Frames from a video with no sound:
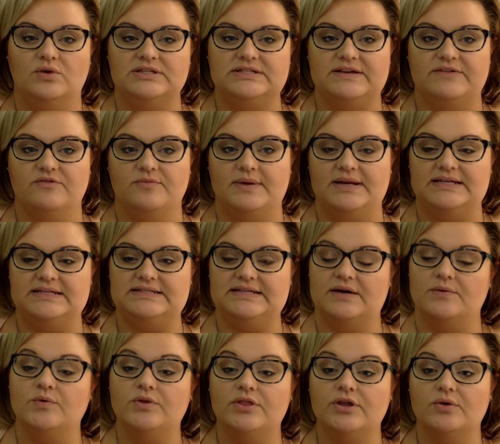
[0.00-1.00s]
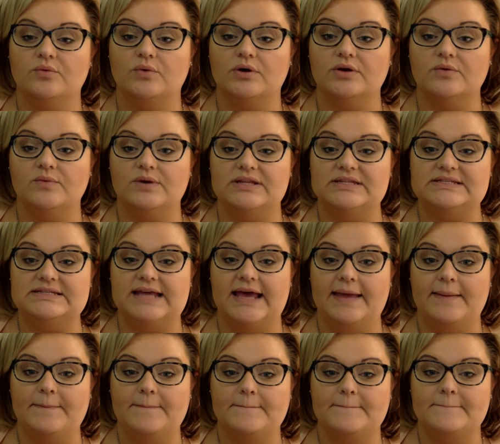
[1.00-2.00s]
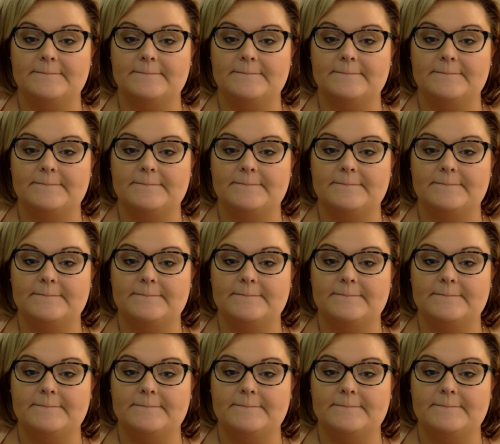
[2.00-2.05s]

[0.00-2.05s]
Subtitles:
once everybody's done with their Word Wednesday.